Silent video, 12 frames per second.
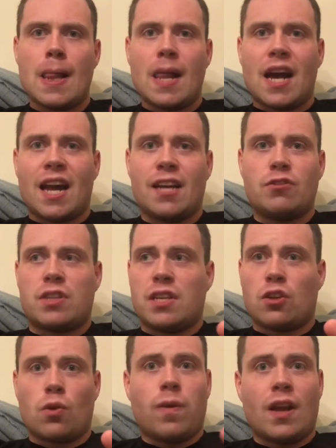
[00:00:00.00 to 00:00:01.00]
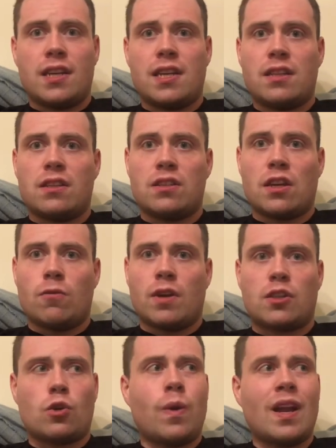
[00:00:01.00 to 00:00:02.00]
And I just think the quality of Dazn,
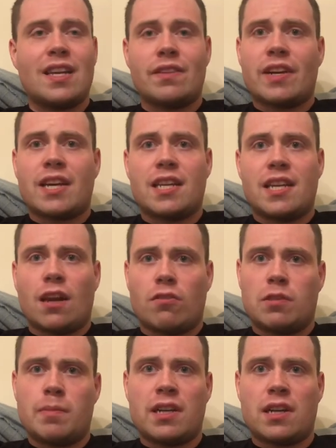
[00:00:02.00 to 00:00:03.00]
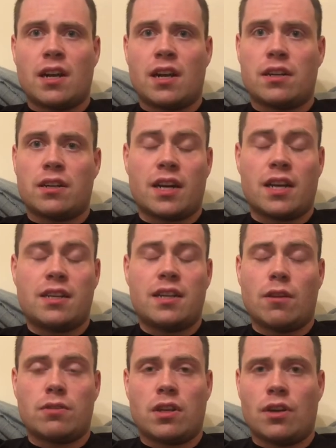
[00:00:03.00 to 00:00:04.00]
like the quality of that Canelo Smith card or that
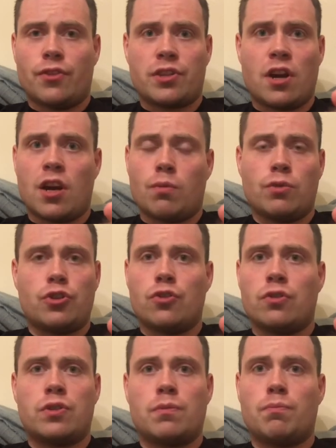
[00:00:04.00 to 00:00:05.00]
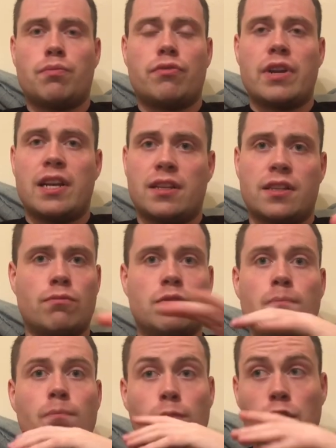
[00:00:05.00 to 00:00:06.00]
Canelo Saunders card, was just brilliant. It was
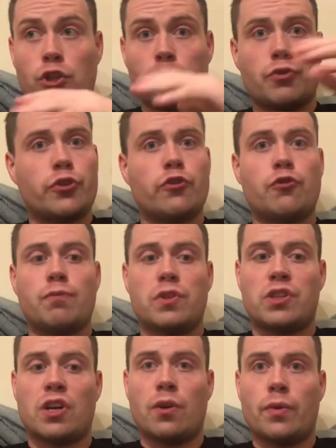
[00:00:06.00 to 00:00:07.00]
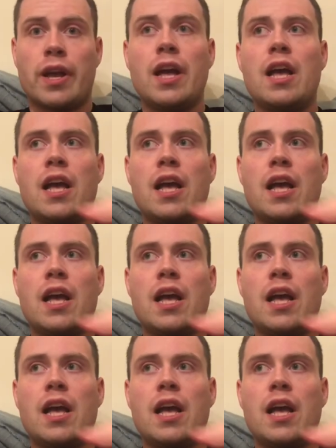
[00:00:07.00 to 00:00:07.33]
much improved from Dazn.